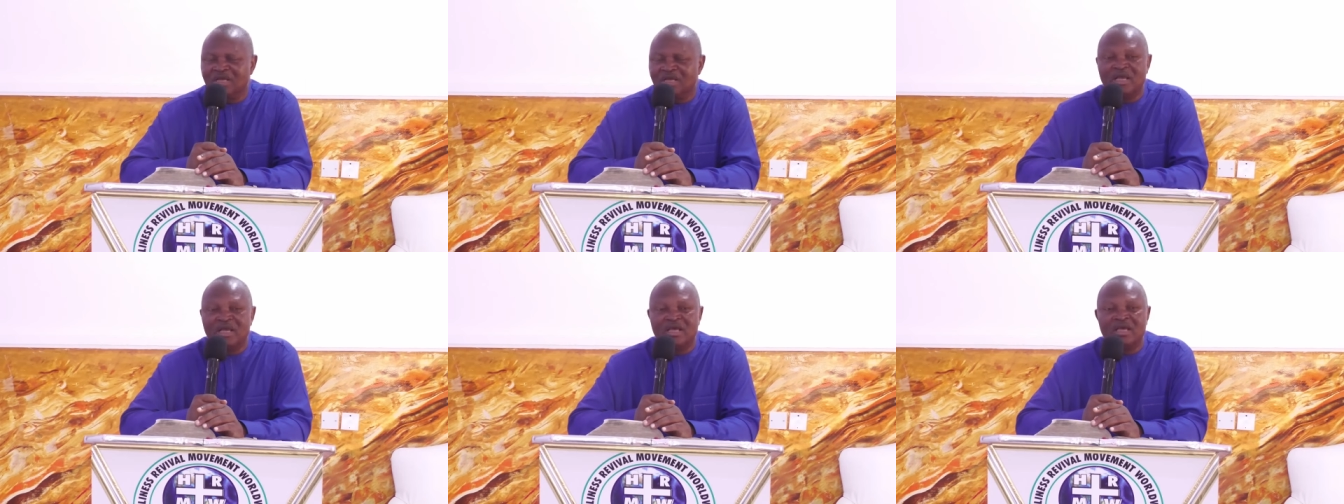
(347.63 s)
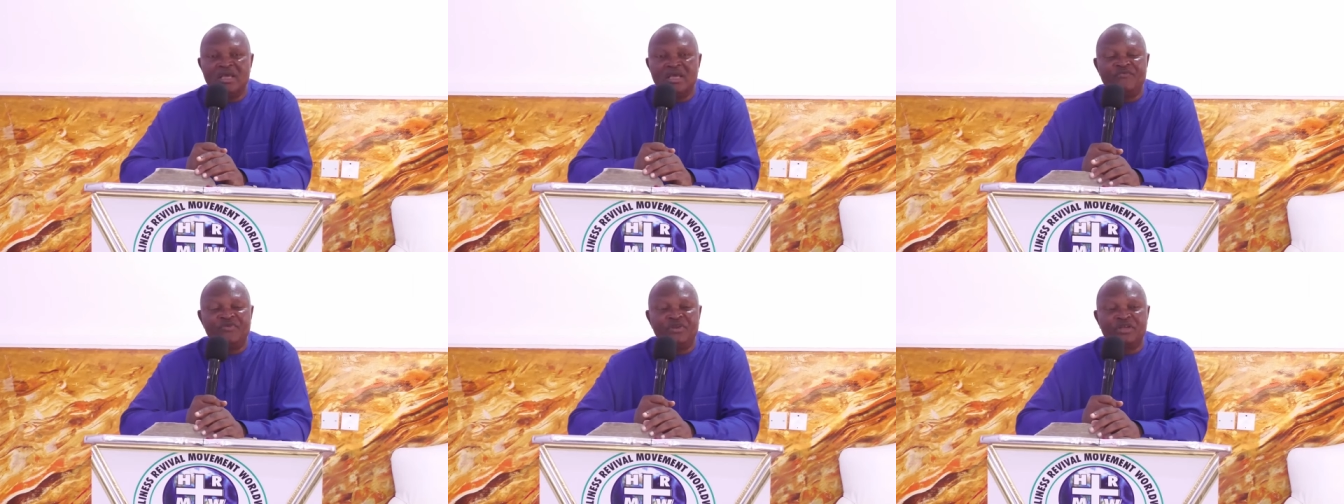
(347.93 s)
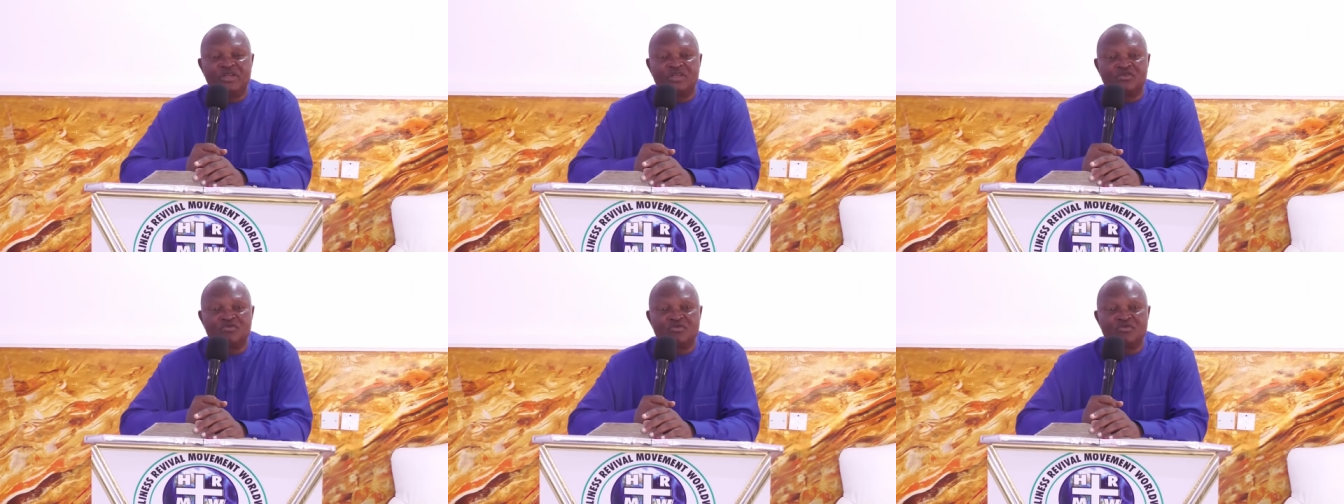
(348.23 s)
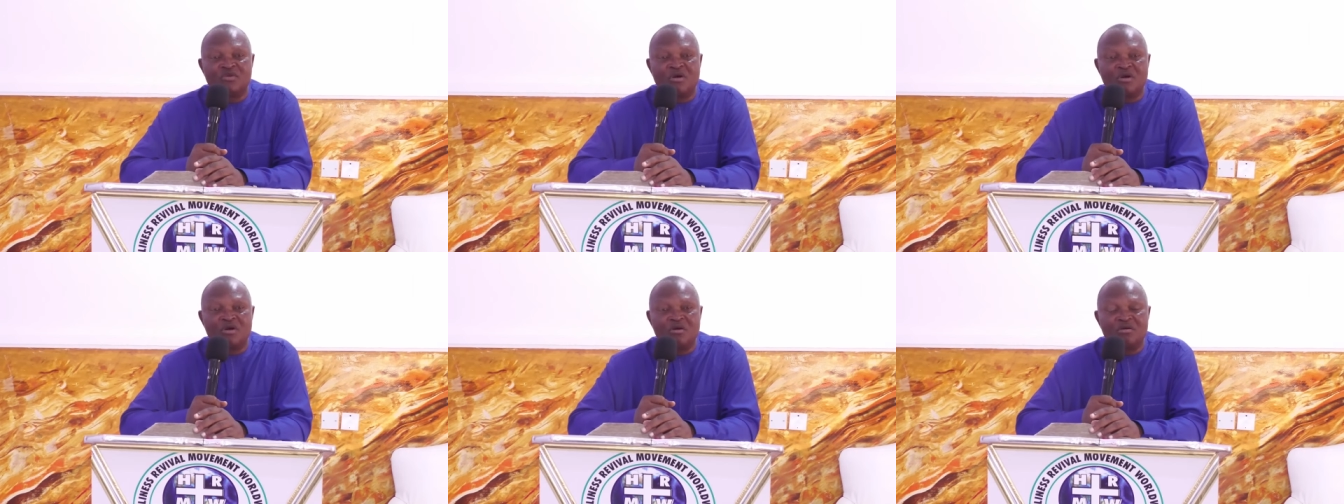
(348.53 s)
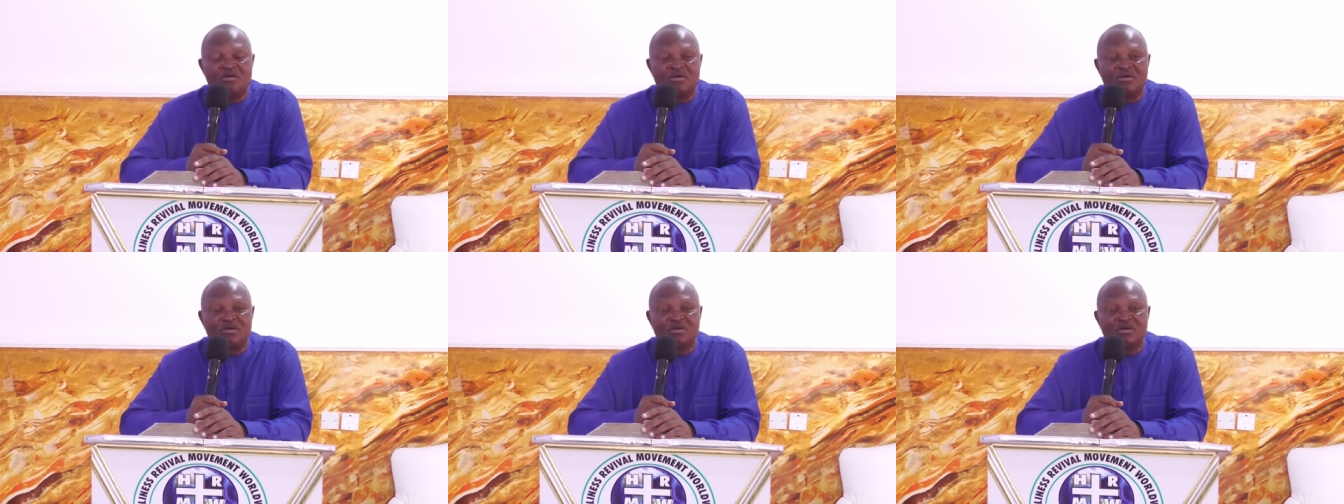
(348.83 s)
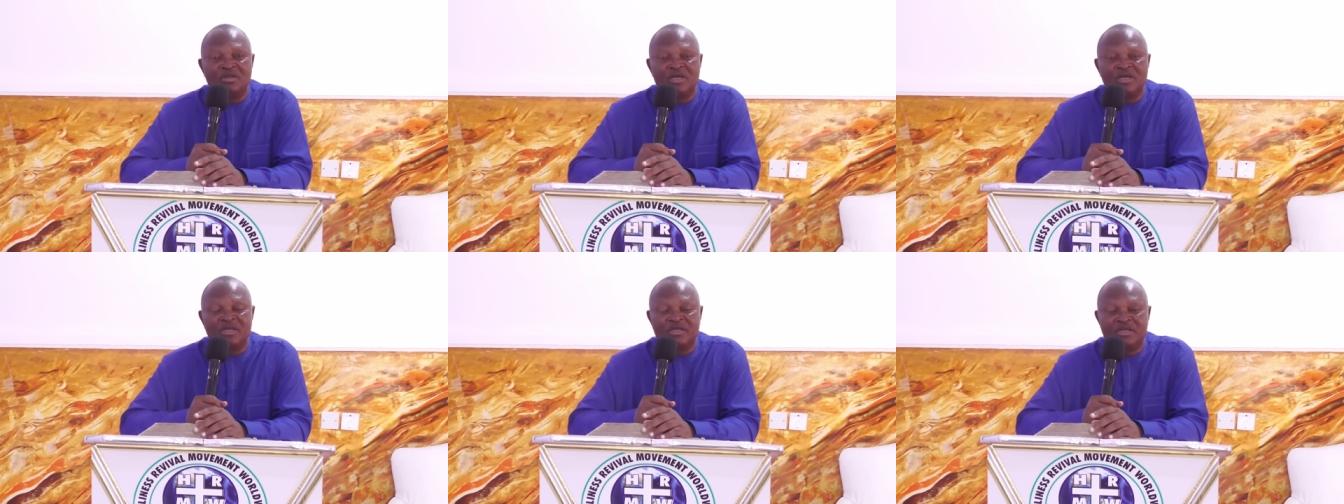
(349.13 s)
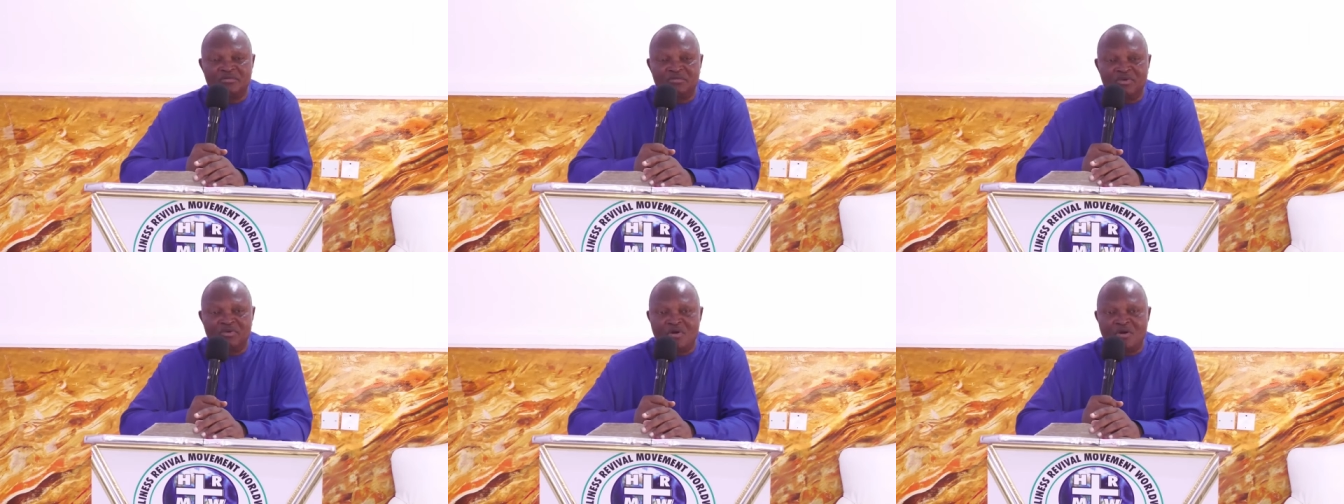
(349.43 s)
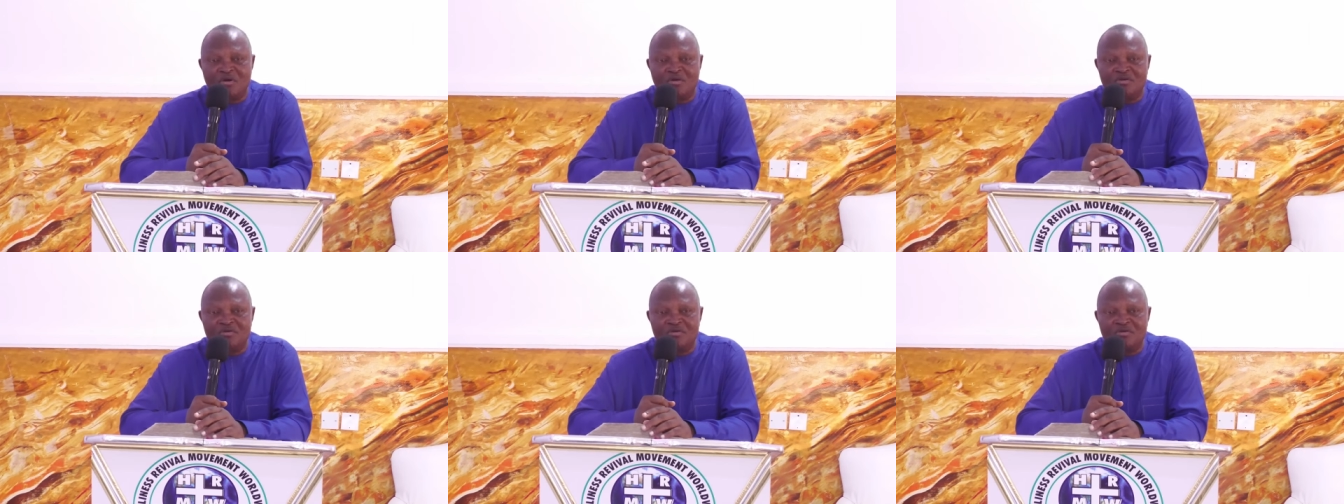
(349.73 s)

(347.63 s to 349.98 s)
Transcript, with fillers: If it is wrong, let it be wrong.